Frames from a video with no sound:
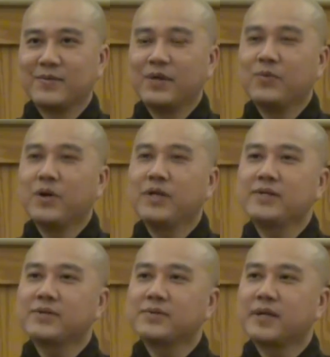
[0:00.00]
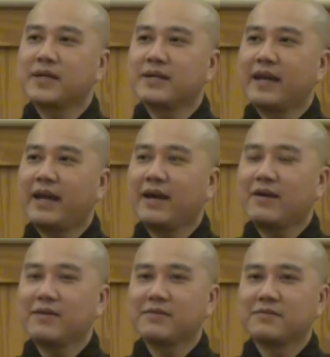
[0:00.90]
we are willing to take
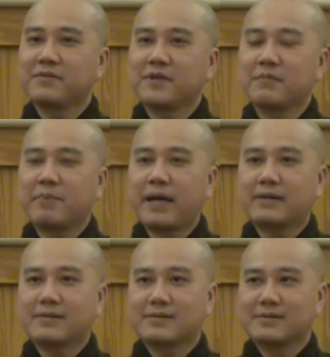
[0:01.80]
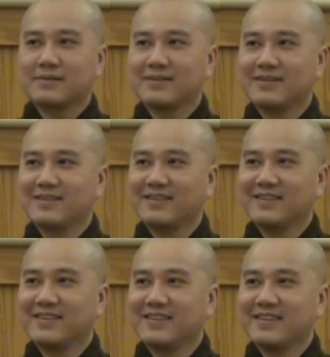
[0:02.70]
care for the pets,
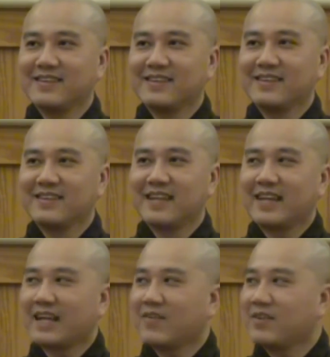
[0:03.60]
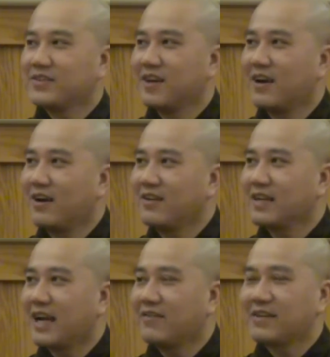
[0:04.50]
like our
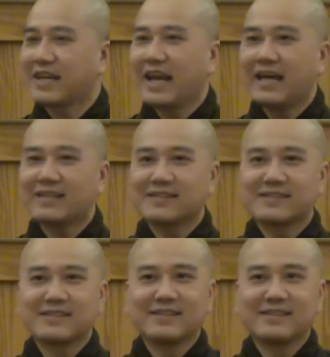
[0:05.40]
dog, our cat.